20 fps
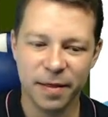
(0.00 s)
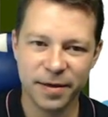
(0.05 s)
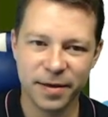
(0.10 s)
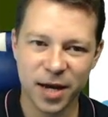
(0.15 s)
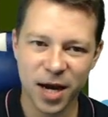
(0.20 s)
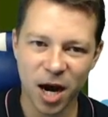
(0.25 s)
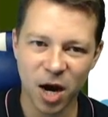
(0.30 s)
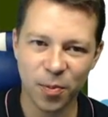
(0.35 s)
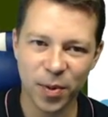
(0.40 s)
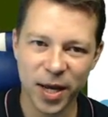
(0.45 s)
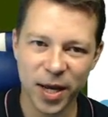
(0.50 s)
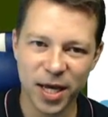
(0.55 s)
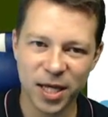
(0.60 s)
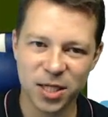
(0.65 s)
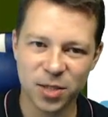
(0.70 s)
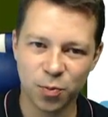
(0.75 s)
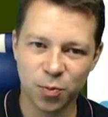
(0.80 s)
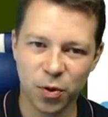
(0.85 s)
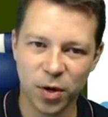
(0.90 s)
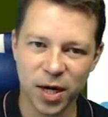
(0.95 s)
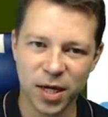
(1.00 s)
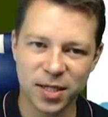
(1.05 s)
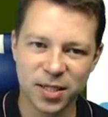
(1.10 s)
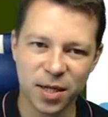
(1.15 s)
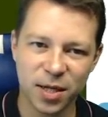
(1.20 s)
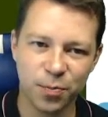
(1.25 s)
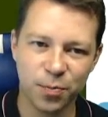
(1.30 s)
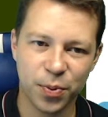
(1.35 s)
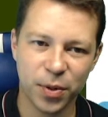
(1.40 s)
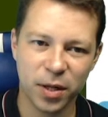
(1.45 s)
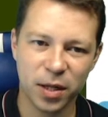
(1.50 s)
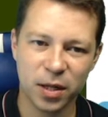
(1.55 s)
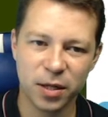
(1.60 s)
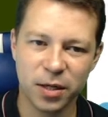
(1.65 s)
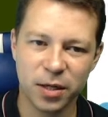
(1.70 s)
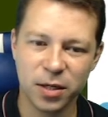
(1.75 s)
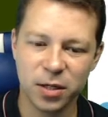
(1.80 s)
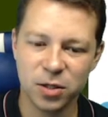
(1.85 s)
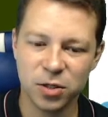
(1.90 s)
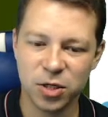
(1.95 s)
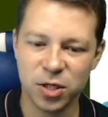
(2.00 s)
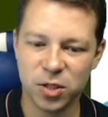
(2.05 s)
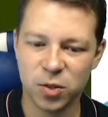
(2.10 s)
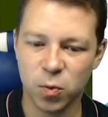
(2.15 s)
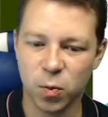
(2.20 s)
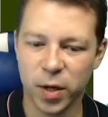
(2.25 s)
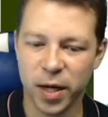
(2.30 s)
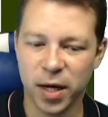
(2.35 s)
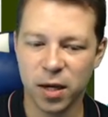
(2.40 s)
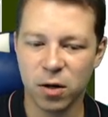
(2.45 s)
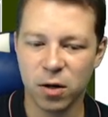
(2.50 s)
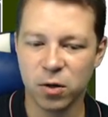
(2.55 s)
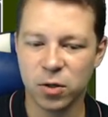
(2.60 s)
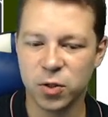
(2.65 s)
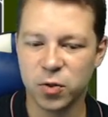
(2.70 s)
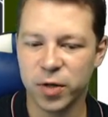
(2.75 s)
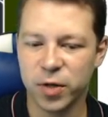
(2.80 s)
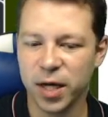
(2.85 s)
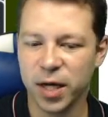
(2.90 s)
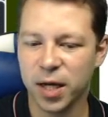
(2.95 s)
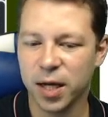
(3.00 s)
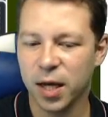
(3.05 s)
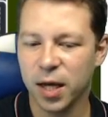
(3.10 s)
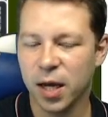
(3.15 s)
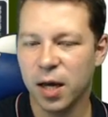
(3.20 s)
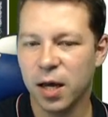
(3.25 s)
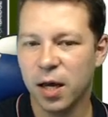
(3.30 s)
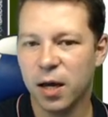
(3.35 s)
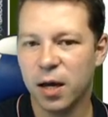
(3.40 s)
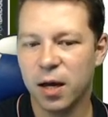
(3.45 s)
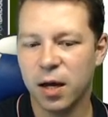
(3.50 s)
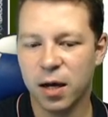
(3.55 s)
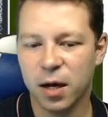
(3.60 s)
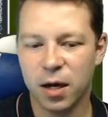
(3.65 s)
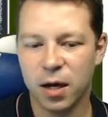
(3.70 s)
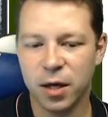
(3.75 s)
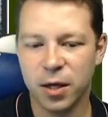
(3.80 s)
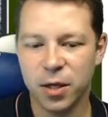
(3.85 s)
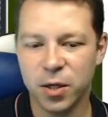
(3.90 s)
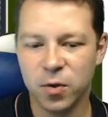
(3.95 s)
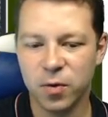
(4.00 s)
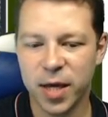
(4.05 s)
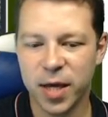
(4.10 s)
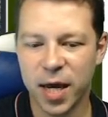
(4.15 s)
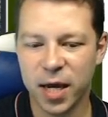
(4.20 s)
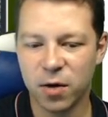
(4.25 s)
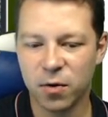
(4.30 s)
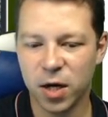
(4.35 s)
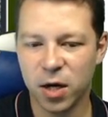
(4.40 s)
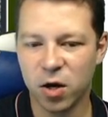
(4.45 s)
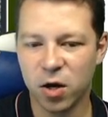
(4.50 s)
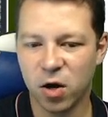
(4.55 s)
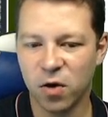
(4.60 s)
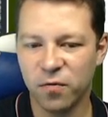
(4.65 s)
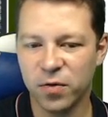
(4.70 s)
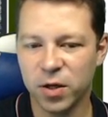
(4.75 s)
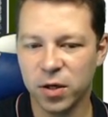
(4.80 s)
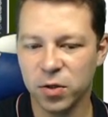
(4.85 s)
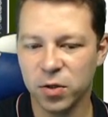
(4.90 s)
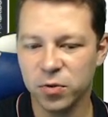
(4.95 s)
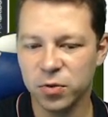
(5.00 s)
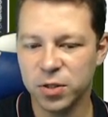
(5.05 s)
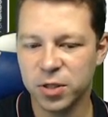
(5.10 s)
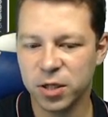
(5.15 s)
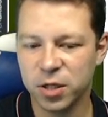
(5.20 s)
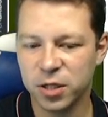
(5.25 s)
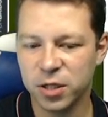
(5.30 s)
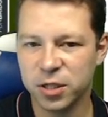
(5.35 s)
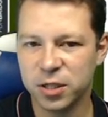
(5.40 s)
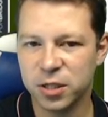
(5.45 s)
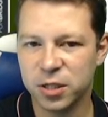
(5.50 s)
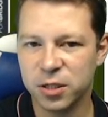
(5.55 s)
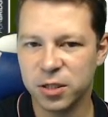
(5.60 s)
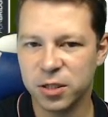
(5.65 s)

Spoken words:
The card play is pretty simple. You just win your trick. You get rid of the losers